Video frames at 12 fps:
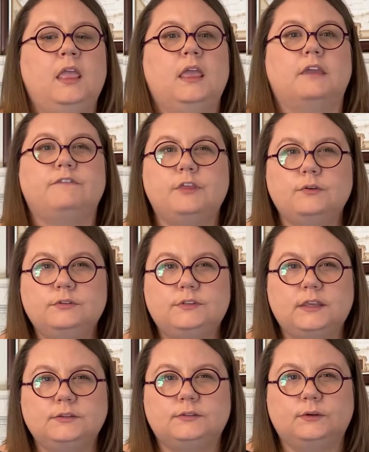If those
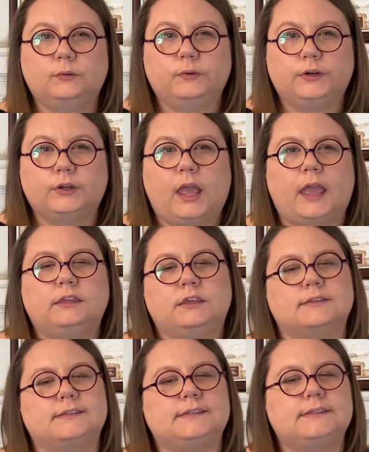things don't work and
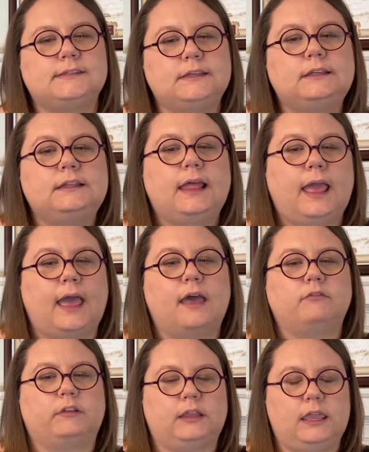you still
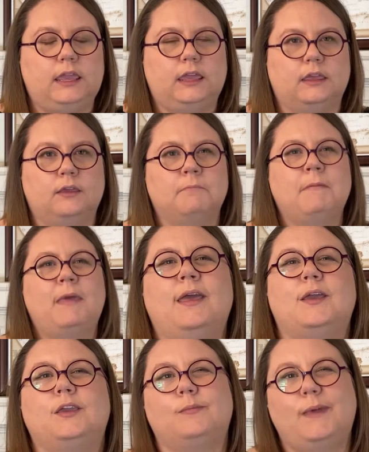have a leak,
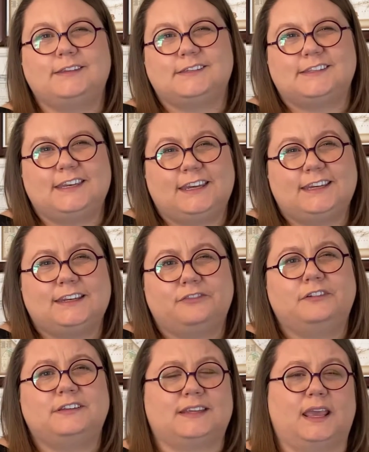you might just need a
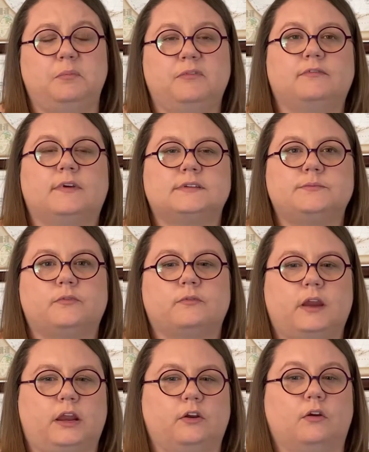different type of
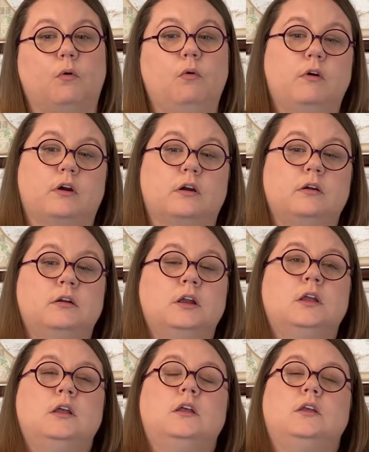respirator, or
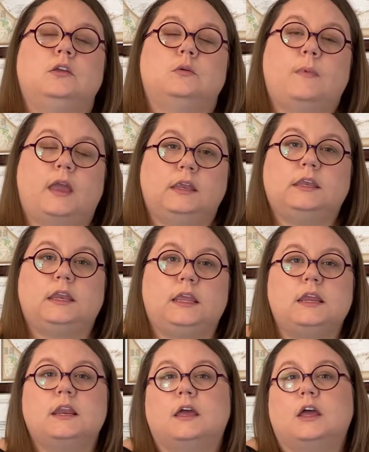you might
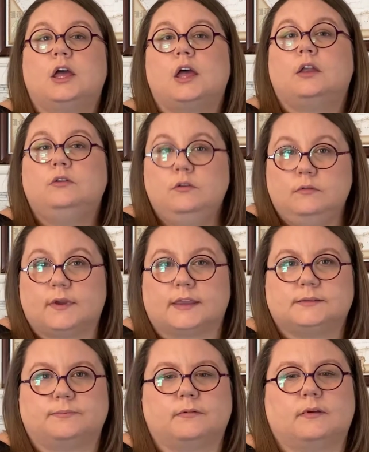need a new
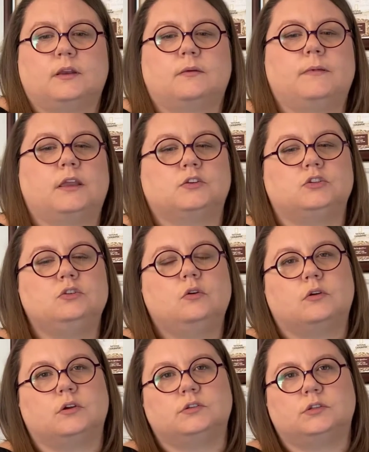respirator because
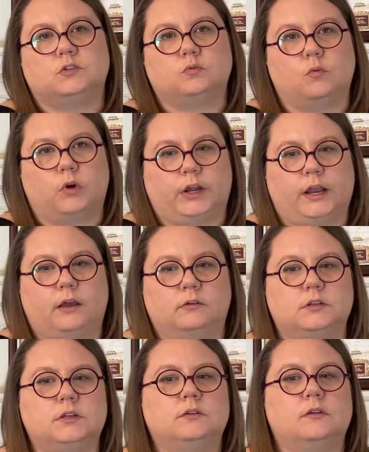yours is worn
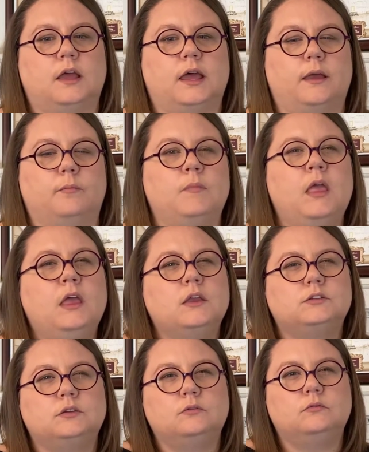out.
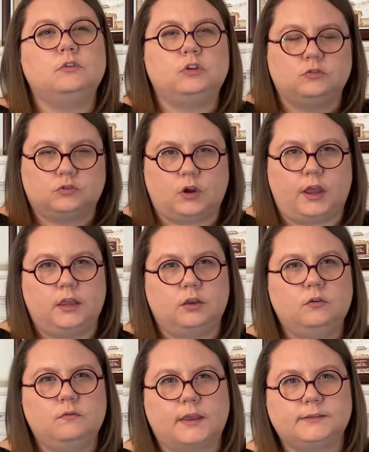So try a
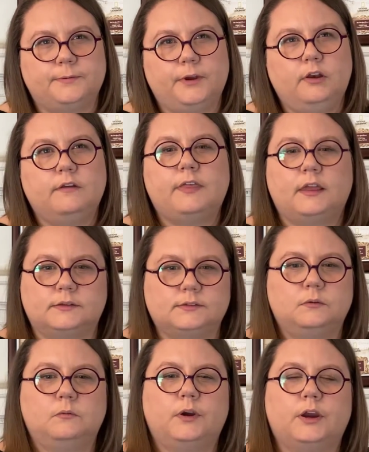new respirator. If that
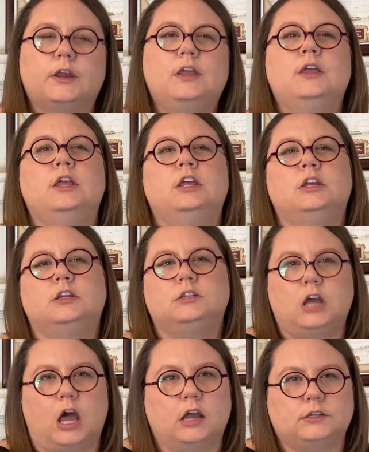doesn't work,
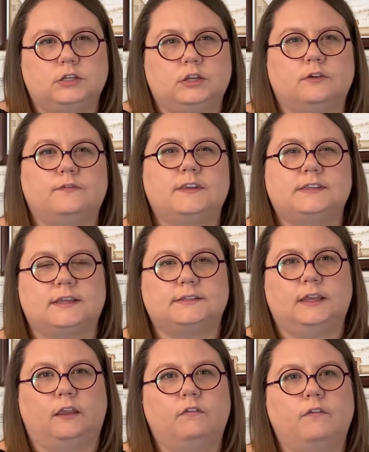talk to your fit
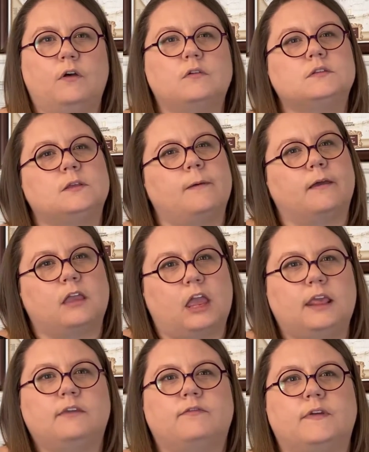testing folks about
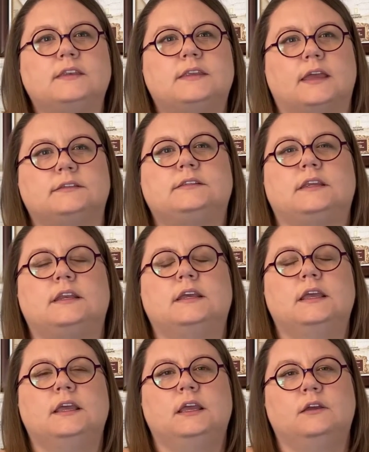getting fit tested
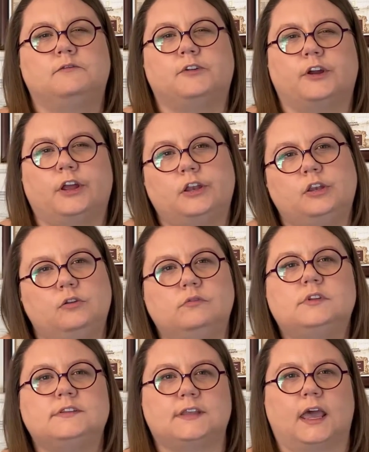for a new
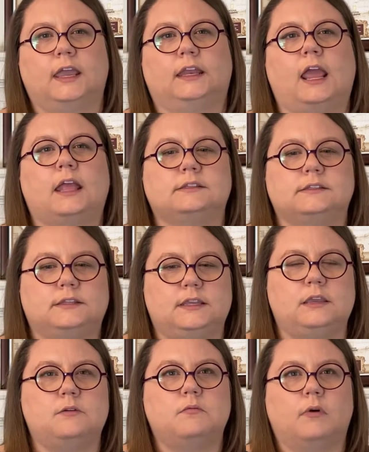design and
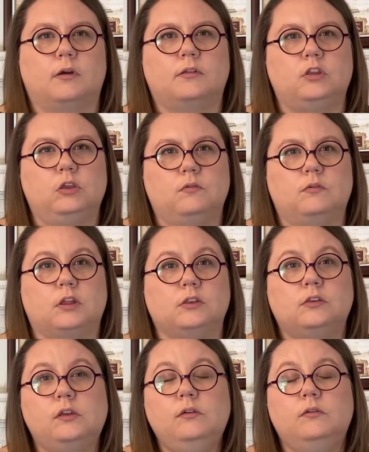see what you
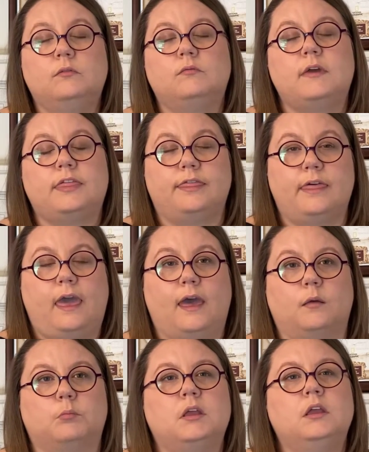can do with
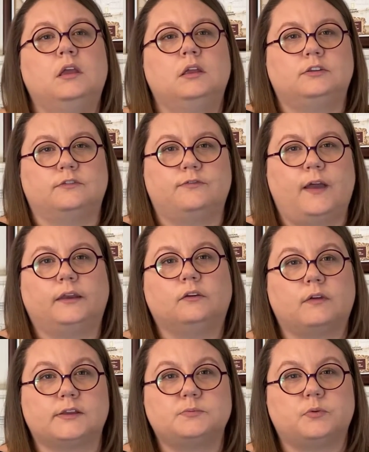them to find
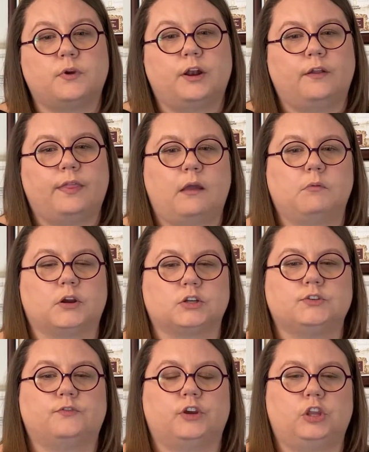a respirator that
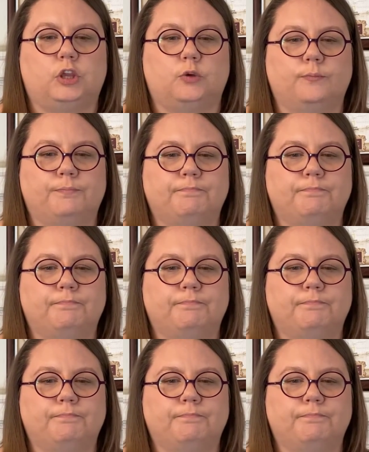works for you.